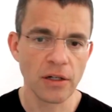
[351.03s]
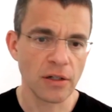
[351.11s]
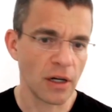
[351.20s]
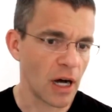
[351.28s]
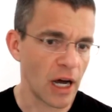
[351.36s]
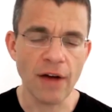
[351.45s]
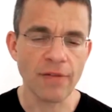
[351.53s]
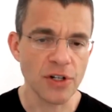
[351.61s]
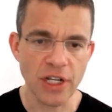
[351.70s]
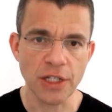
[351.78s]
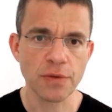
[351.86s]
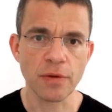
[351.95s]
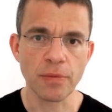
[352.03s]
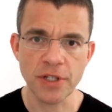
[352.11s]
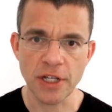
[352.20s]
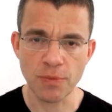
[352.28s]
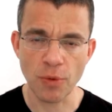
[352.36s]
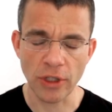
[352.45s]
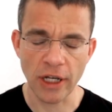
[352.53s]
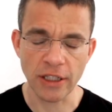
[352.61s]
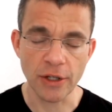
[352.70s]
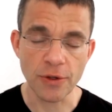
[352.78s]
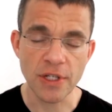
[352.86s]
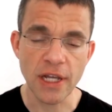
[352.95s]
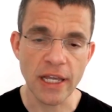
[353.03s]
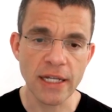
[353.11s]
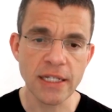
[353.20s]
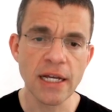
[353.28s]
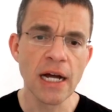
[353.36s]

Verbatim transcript: on average gets 3% more likely to say yes.